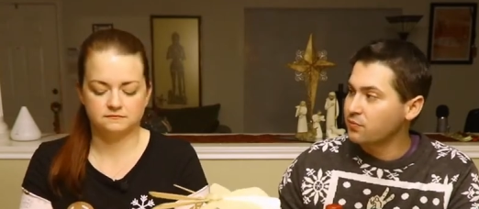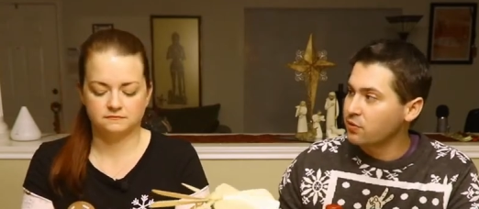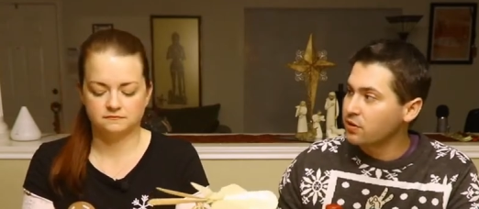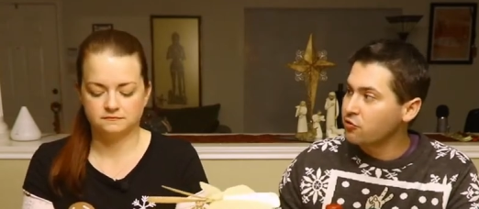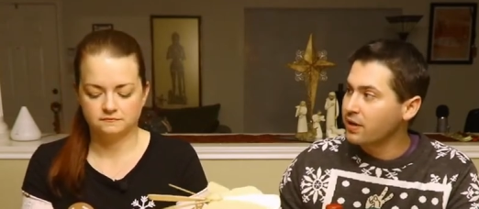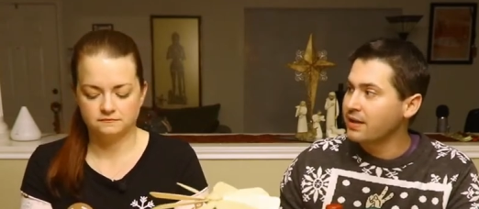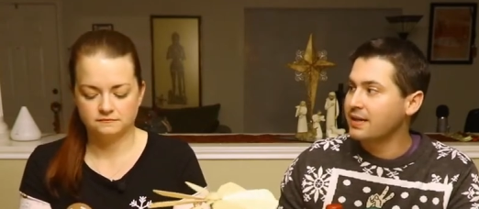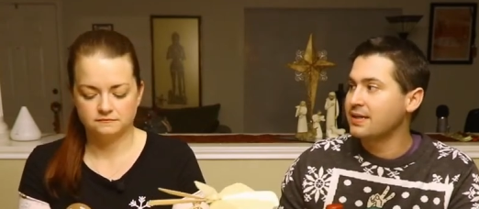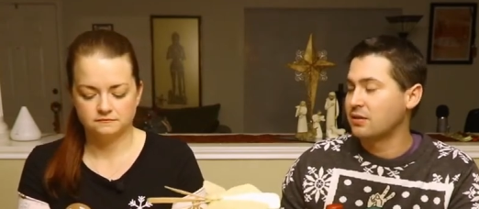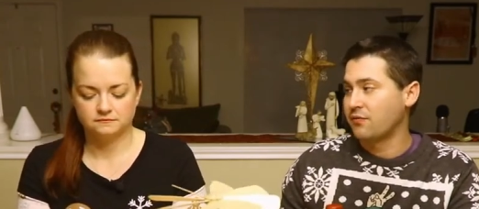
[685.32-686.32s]
Speaker 1: some really great
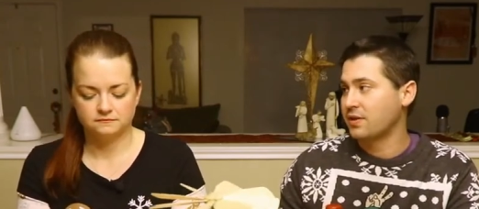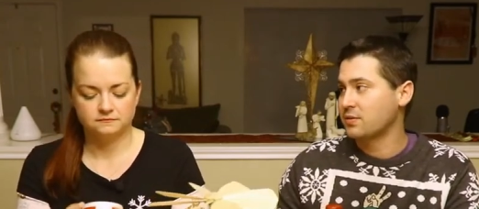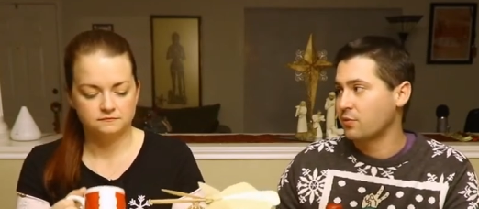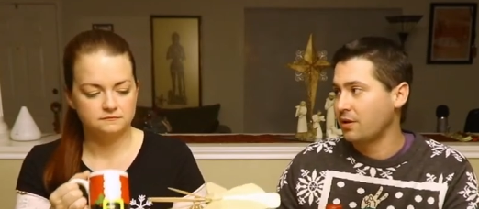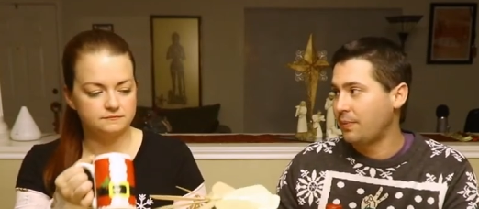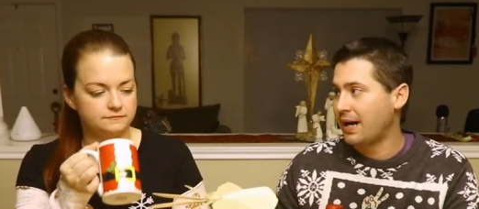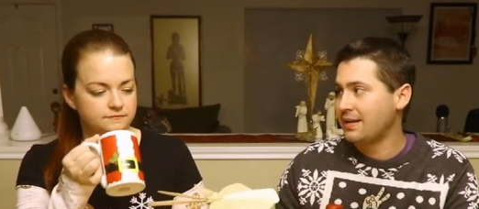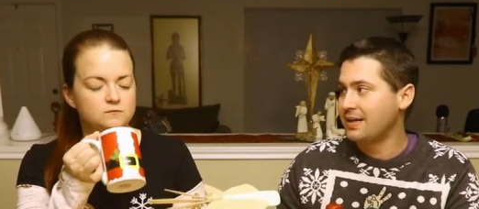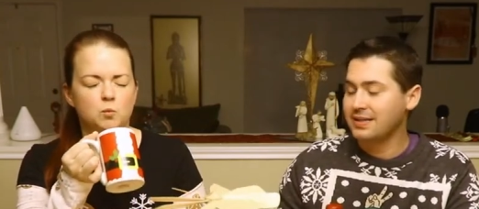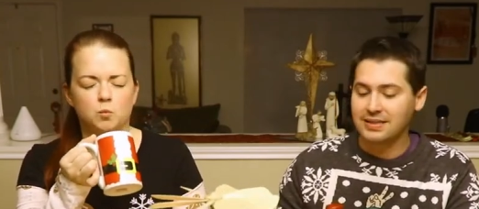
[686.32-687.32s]
things, you find some really
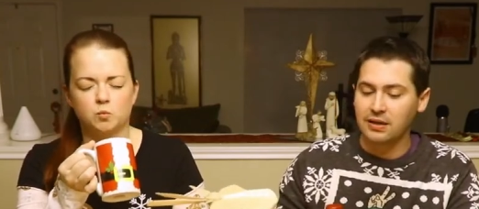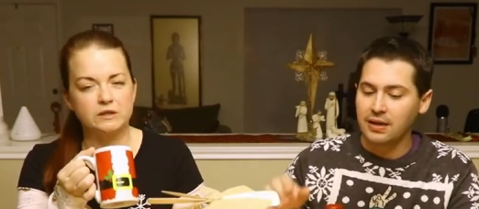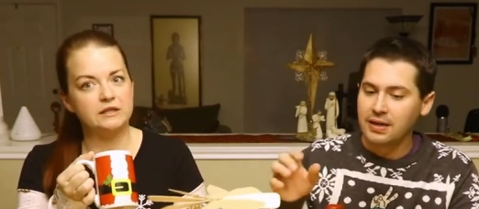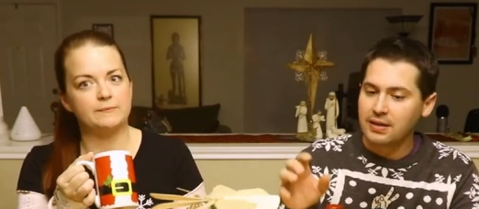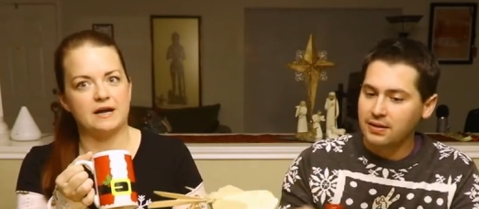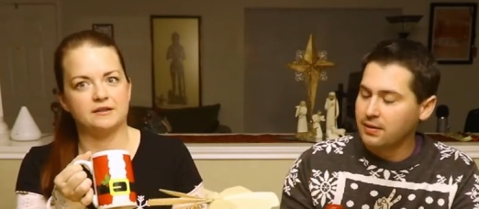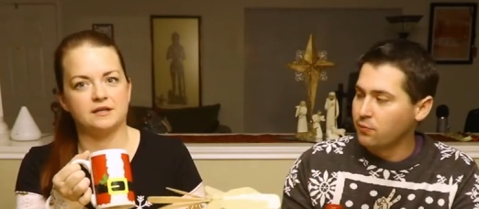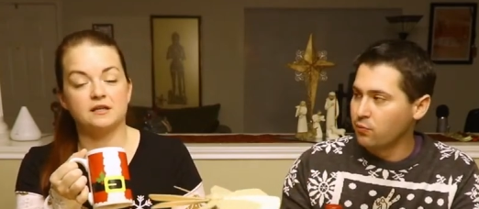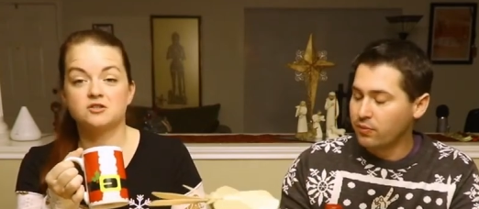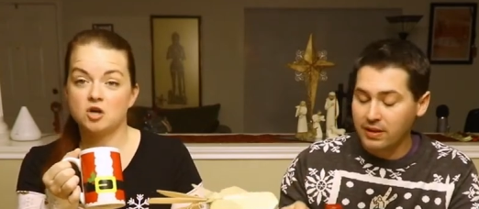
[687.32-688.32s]
bad things. Like, really bad
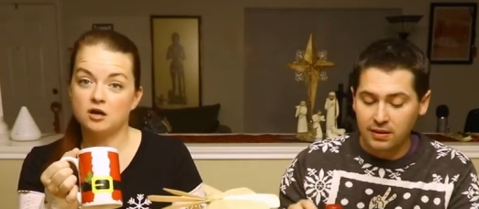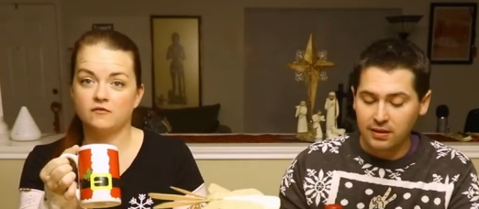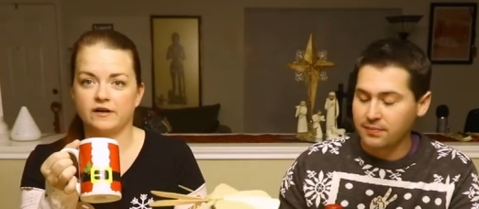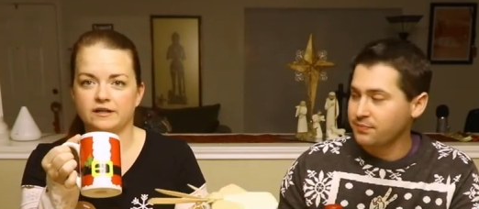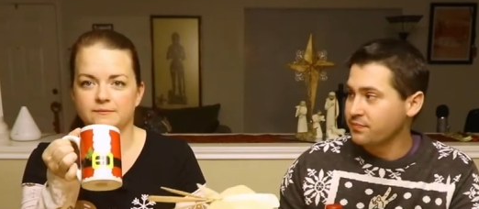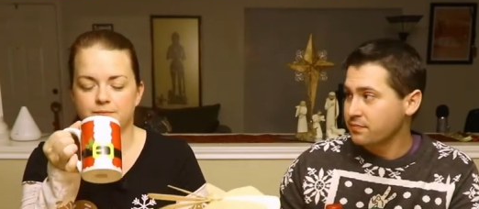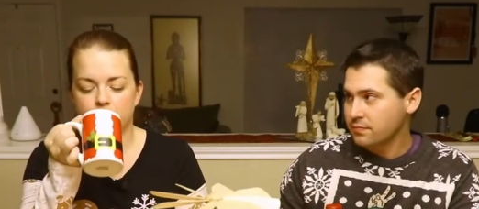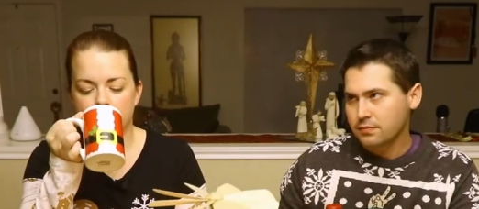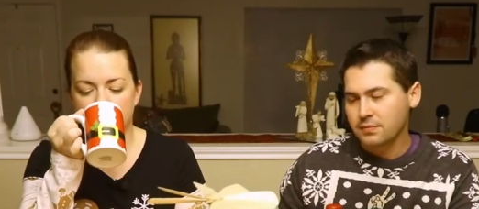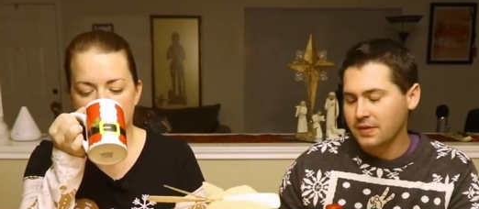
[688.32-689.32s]
things. Chocolate.
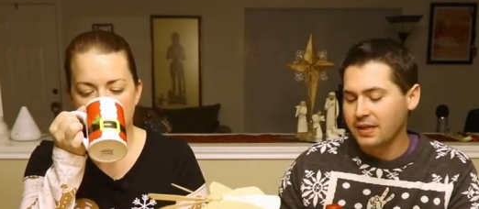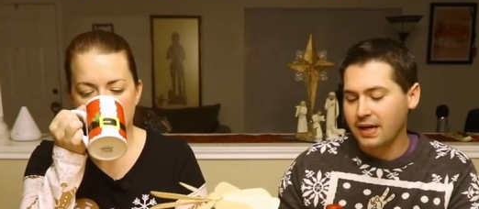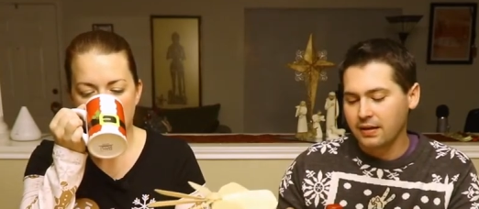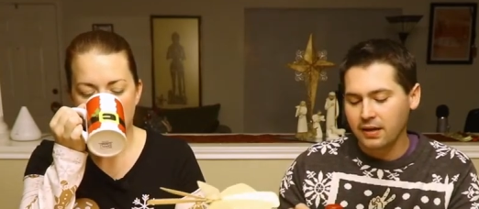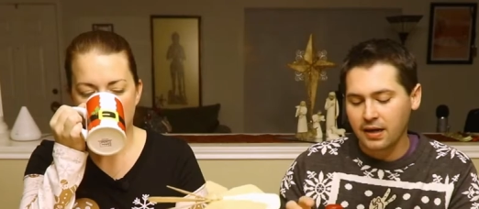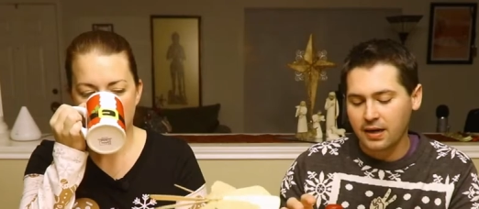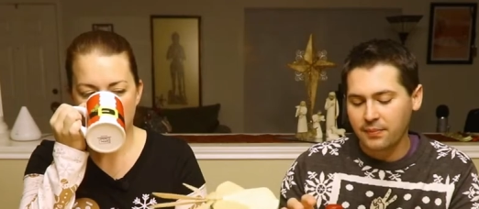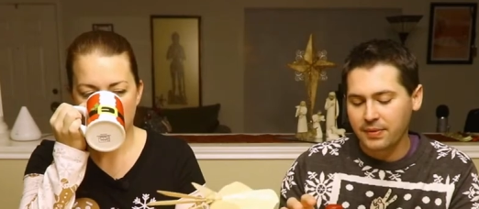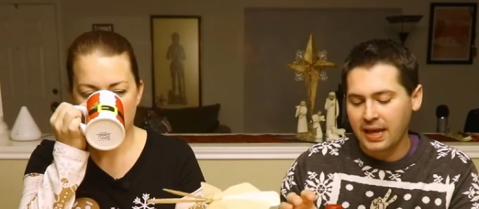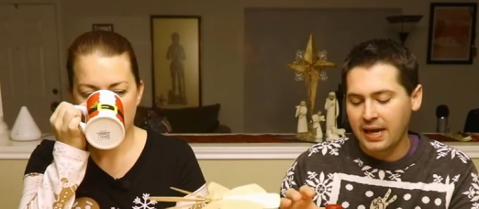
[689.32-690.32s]
Yeah,
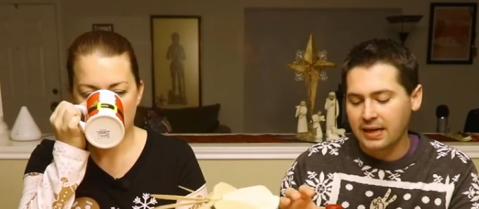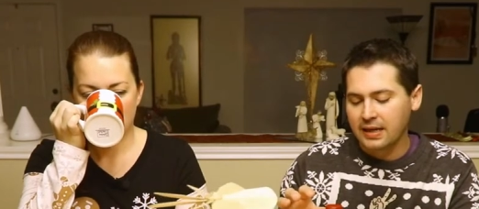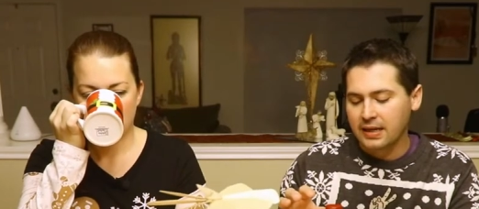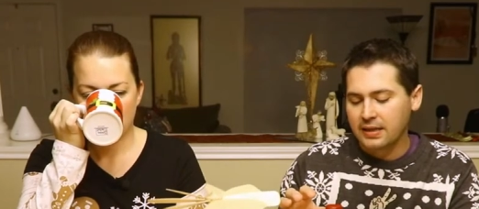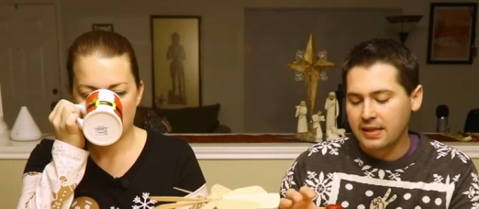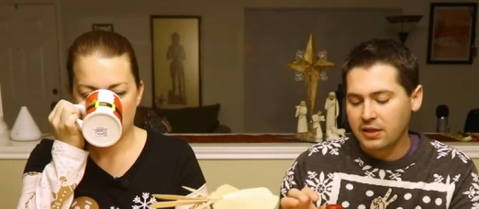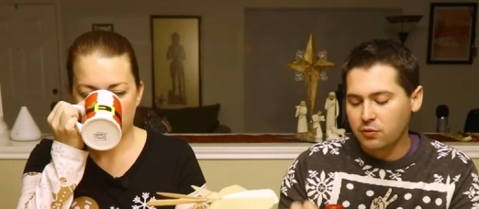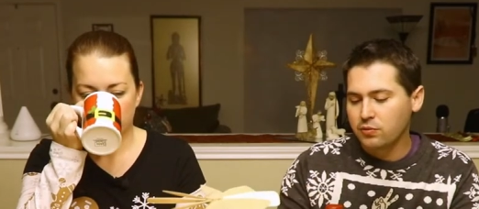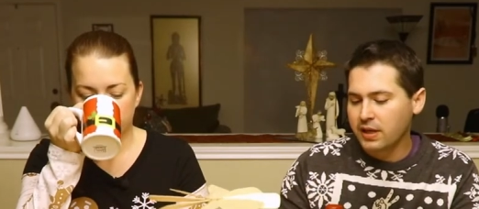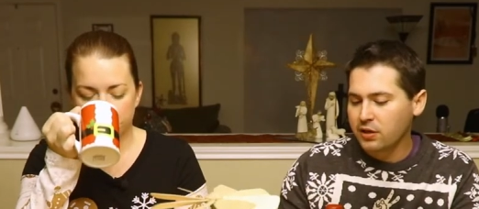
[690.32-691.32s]
um, that that
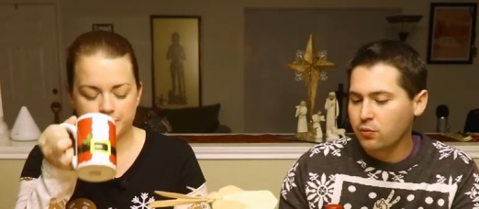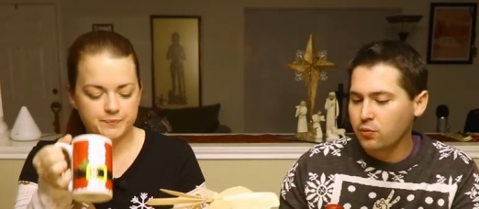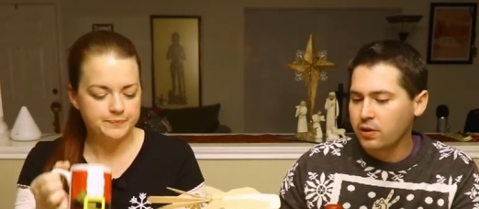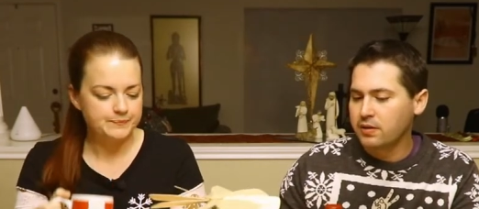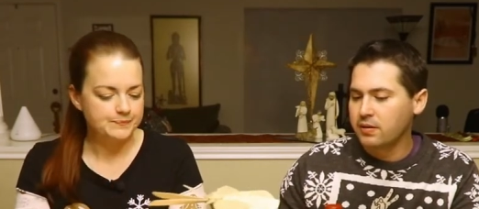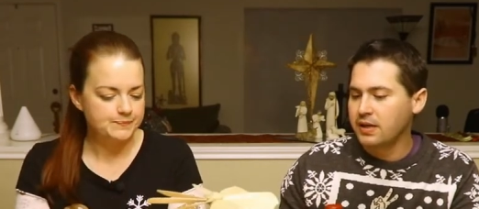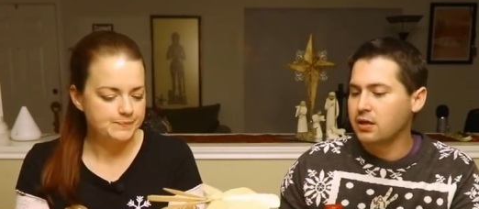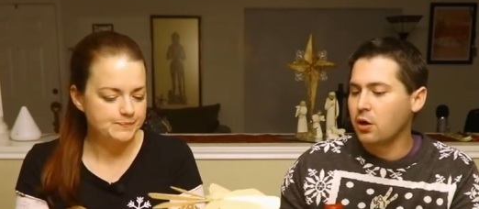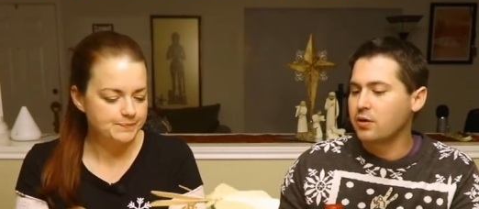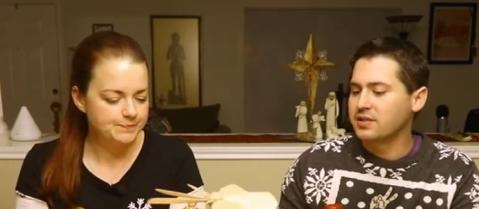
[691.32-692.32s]
you that you would
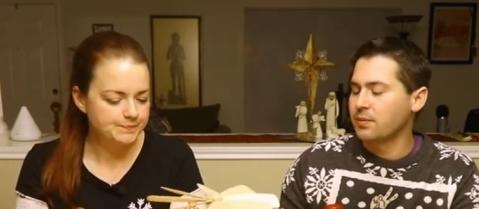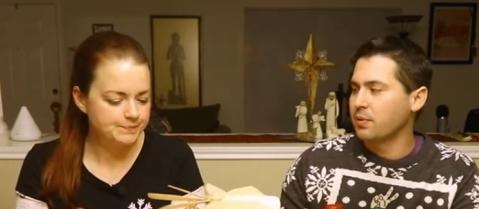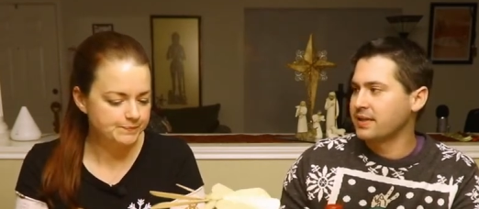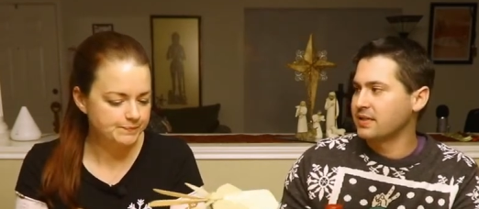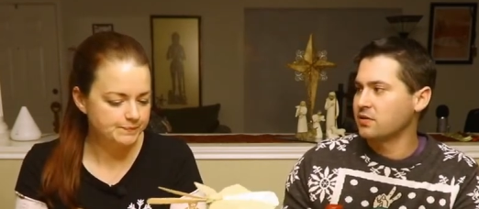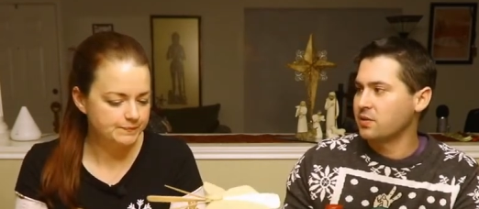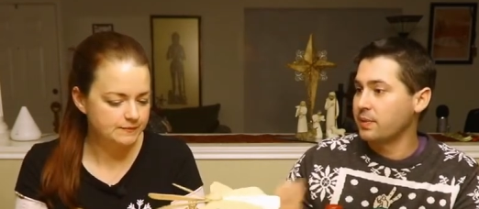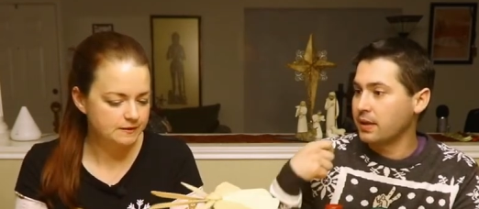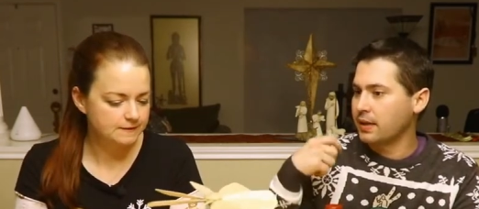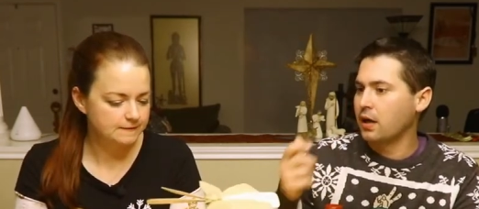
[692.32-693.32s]
then go to someplace else and
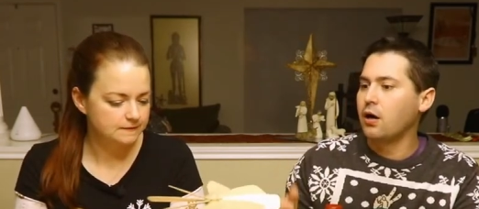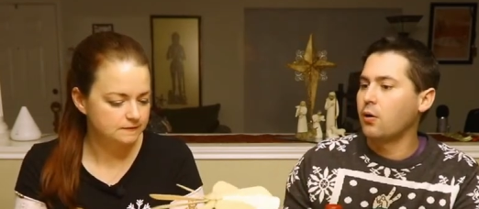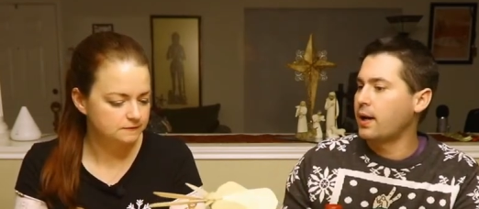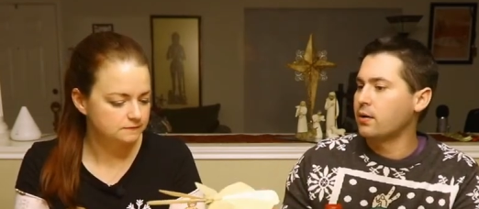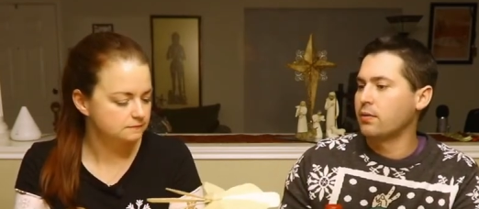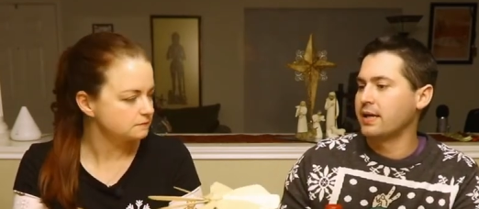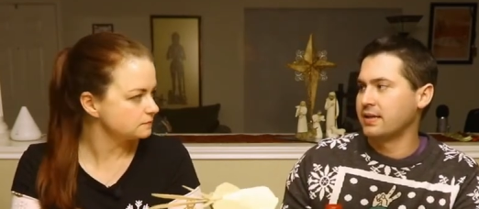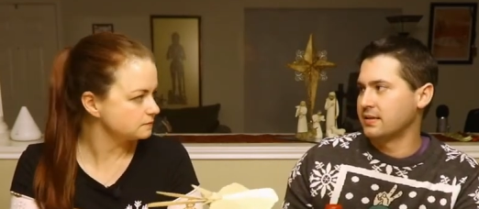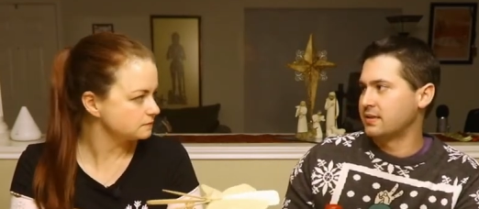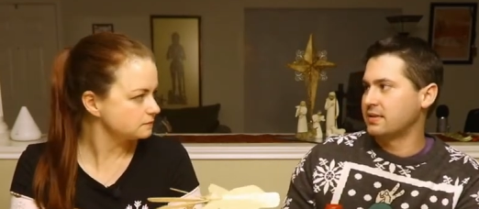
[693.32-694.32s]
be like, oh, I don't
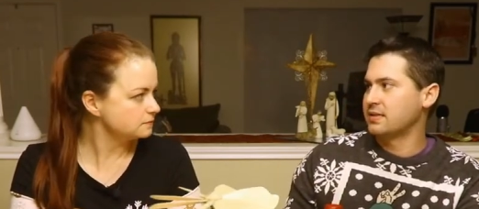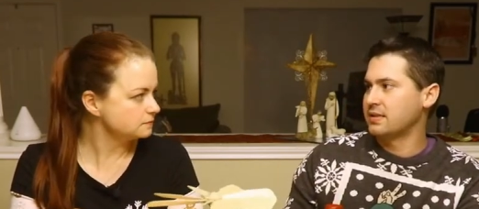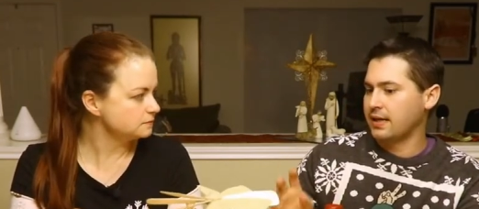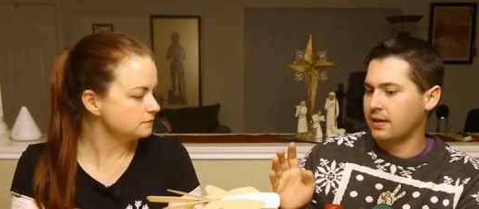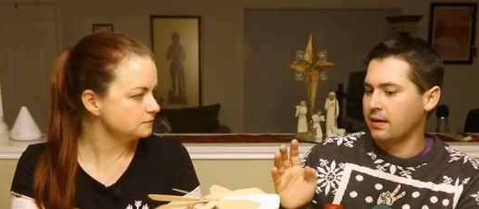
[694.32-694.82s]
like this. This is like